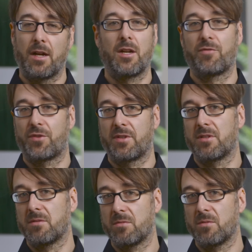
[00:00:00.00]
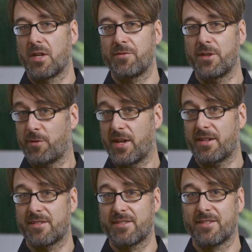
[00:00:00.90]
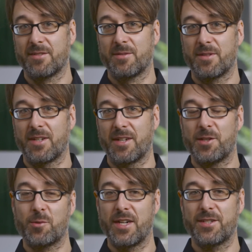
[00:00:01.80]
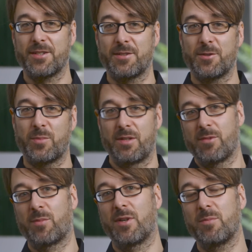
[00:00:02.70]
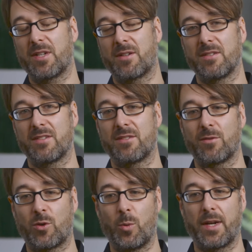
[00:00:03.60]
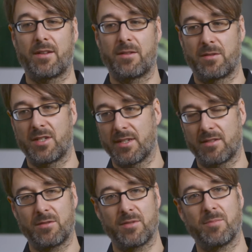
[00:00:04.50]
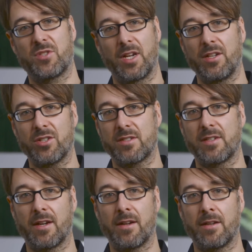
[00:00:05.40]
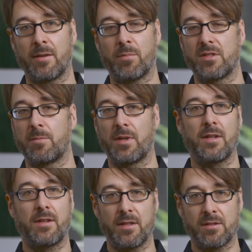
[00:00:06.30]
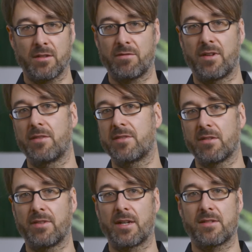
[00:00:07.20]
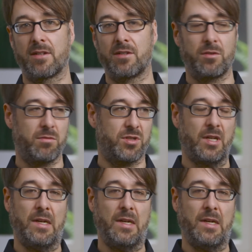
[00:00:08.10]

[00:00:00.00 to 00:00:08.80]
I love the After Effects integration to Premiere Pro because it's so quick to just do some changes and the possibilities of After Effects are huge.